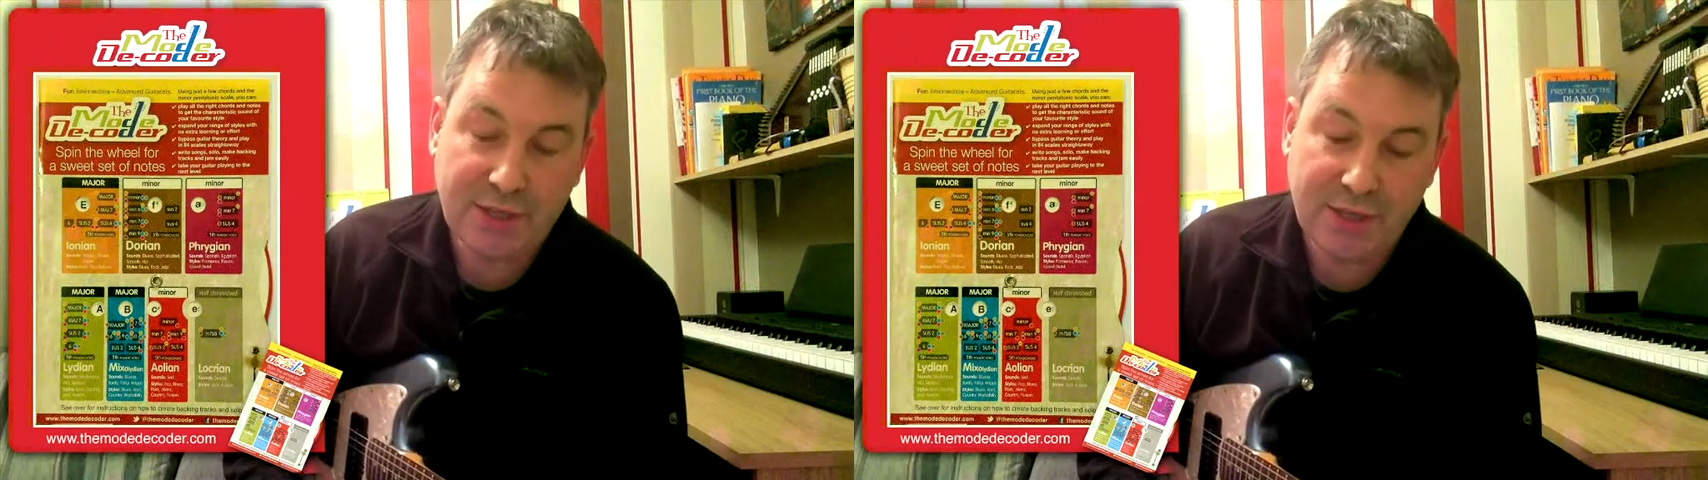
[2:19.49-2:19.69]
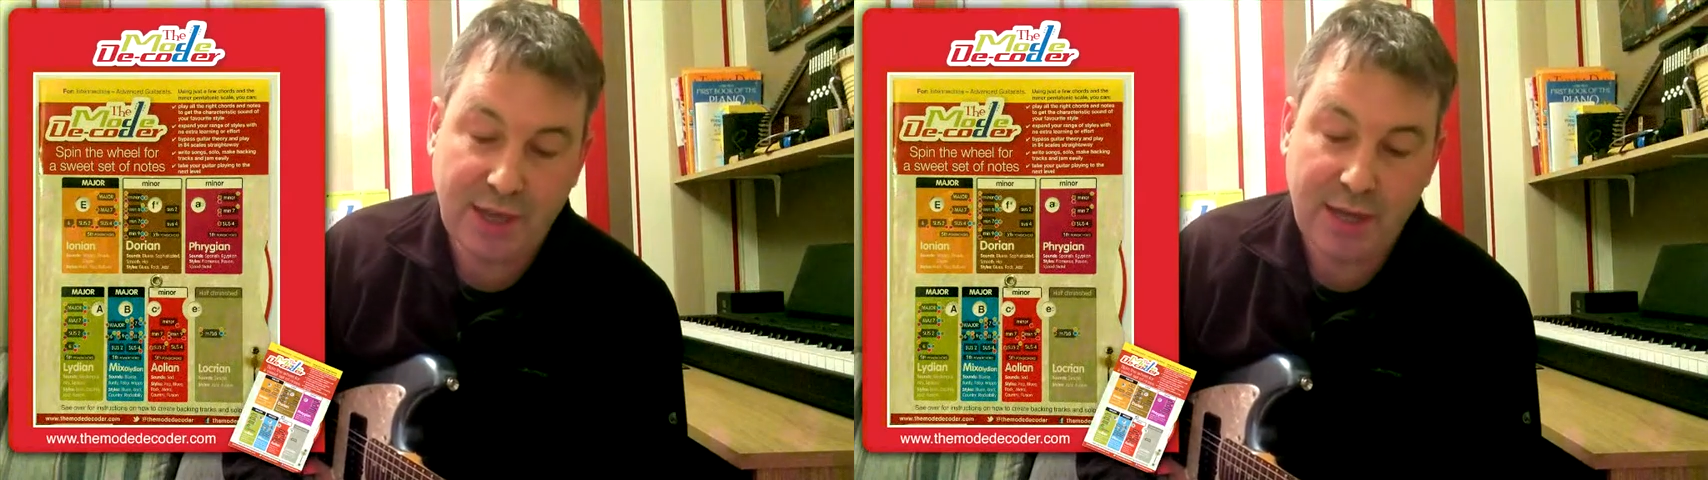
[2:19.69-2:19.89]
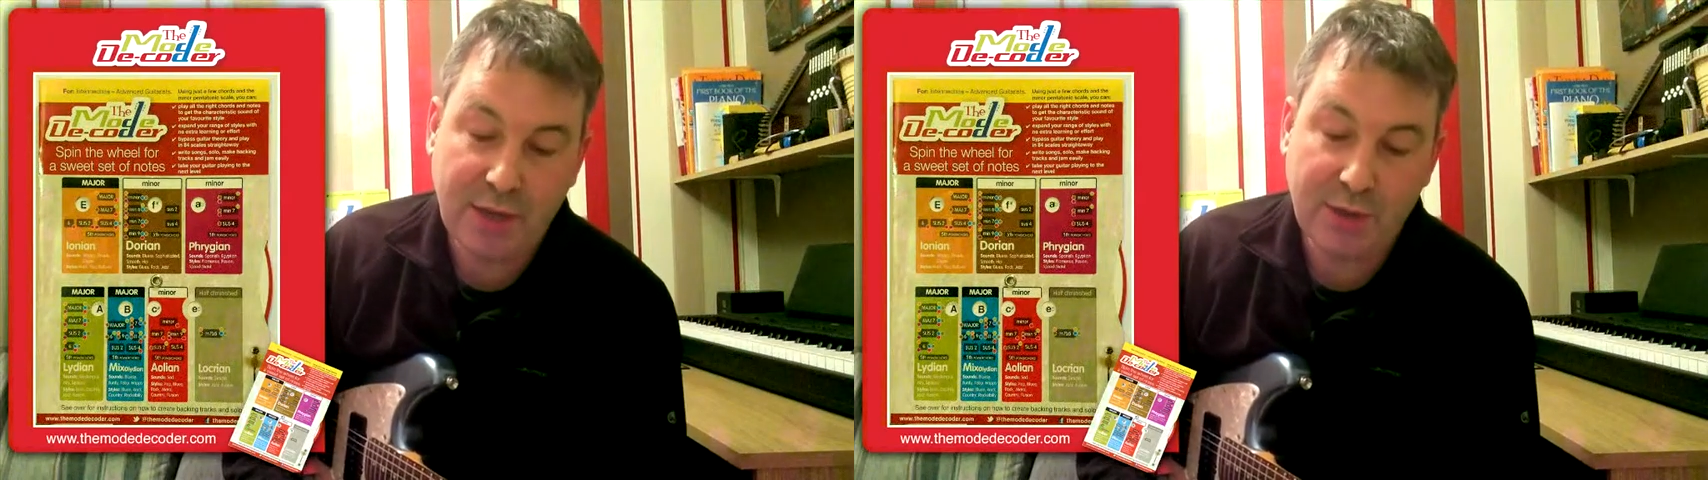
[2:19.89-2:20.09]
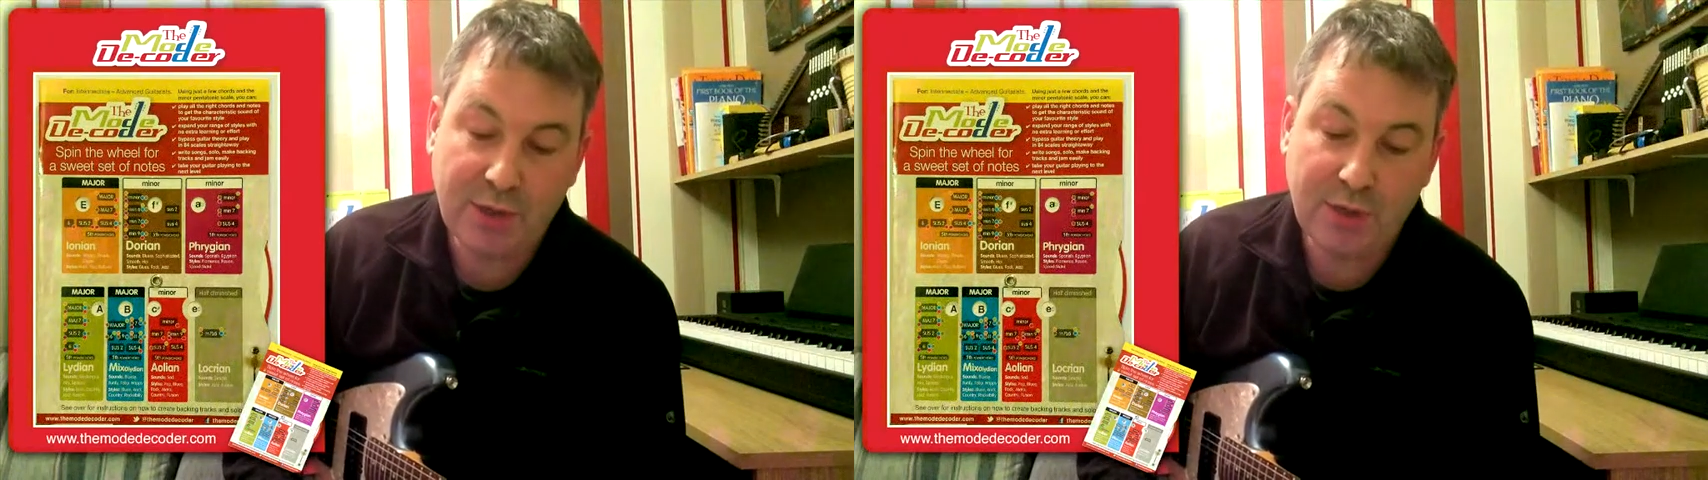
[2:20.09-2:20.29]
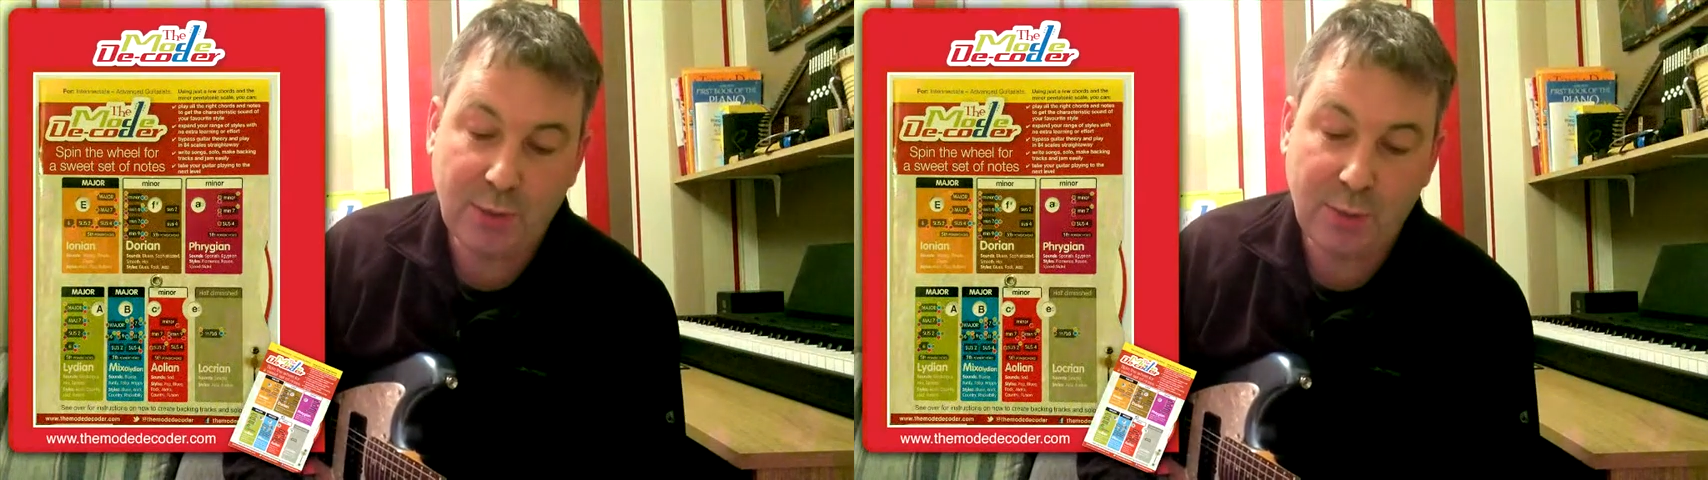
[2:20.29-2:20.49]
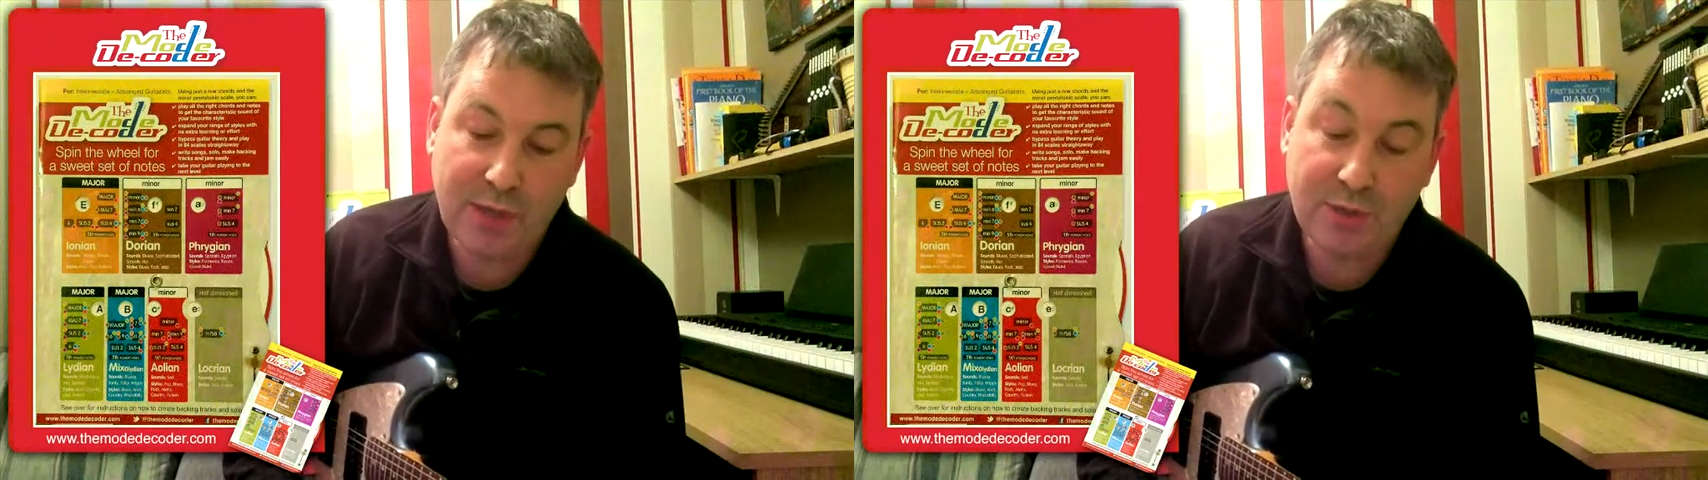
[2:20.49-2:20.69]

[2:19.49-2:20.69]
in the Ionian or major,